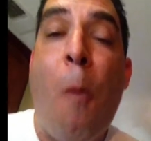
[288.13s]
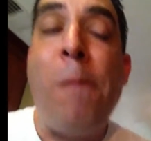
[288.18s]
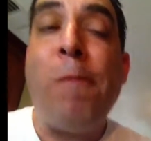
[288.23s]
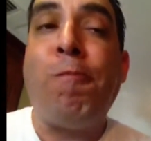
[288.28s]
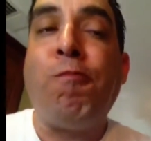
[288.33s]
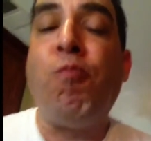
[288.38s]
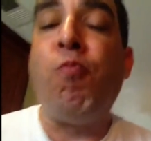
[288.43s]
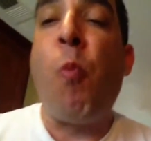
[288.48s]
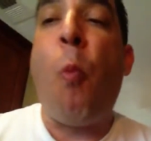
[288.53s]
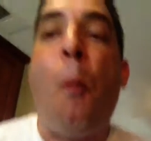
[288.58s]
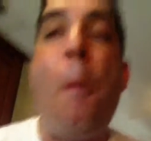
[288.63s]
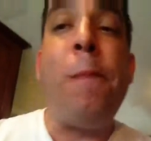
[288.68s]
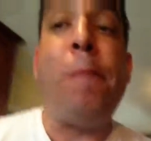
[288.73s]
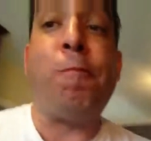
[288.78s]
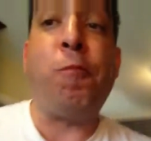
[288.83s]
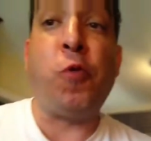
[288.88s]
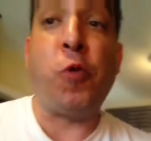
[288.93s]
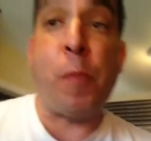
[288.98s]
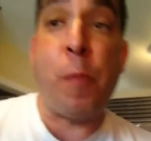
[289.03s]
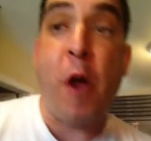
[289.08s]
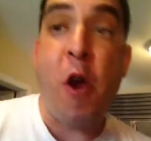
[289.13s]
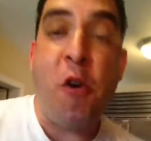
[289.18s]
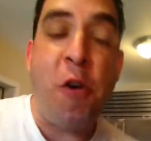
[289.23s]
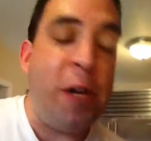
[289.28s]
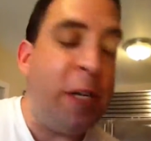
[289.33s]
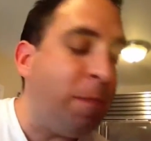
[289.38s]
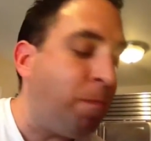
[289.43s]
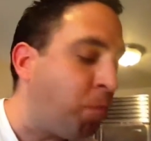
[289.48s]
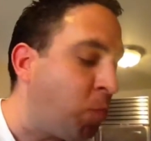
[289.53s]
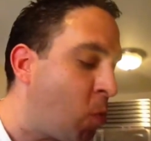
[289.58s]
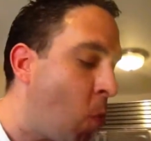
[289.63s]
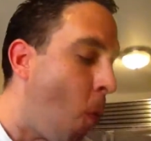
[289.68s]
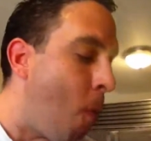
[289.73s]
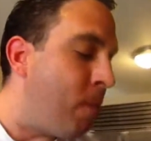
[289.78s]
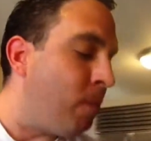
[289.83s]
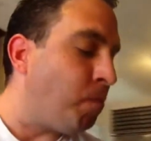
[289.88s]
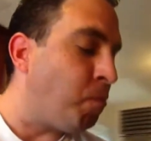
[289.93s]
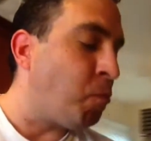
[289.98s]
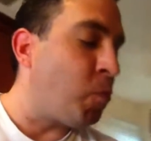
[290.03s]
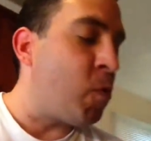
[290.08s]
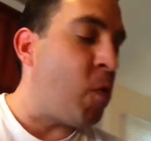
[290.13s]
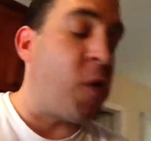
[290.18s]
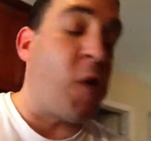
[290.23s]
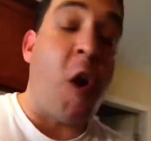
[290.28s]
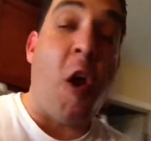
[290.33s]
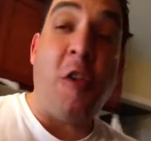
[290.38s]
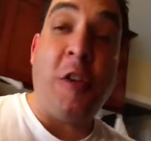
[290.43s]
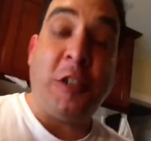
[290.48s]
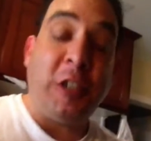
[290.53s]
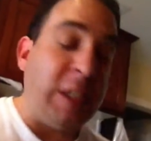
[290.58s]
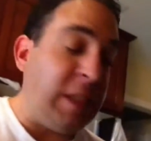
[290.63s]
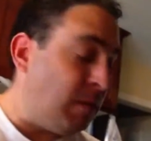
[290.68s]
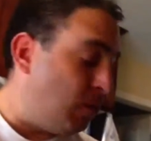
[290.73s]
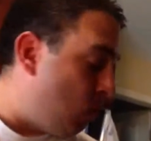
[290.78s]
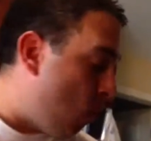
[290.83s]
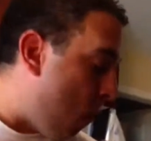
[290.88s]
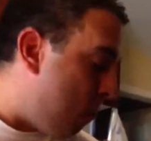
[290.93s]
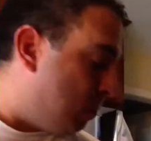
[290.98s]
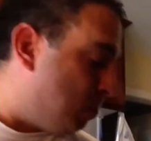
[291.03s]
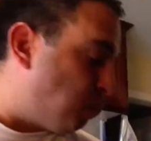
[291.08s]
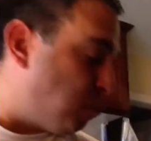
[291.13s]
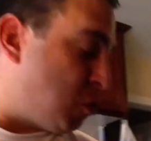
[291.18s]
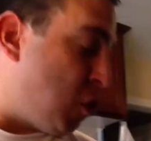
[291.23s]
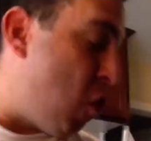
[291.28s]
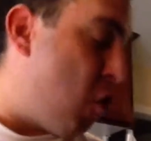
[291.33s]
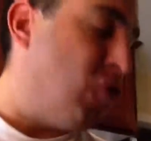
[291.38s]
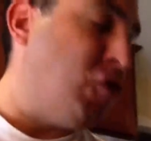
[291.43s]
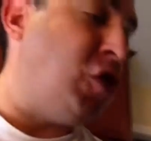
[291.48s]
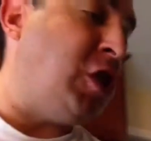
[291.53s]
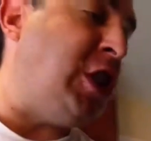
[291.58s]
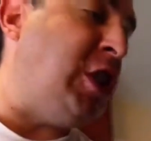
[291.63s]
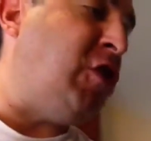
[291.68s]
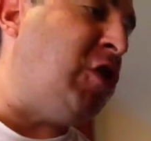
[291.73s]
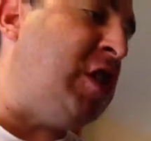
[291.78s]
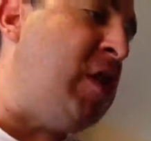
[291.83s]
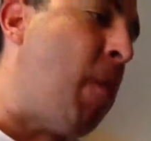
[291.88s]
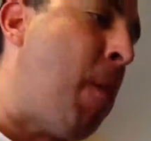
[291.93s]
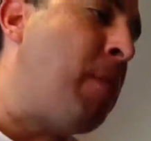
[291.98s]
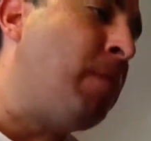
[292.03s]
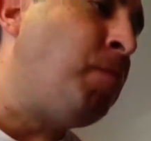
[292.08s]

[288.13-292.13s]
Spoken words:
They're buttery, they're garlicky. They're cheesy.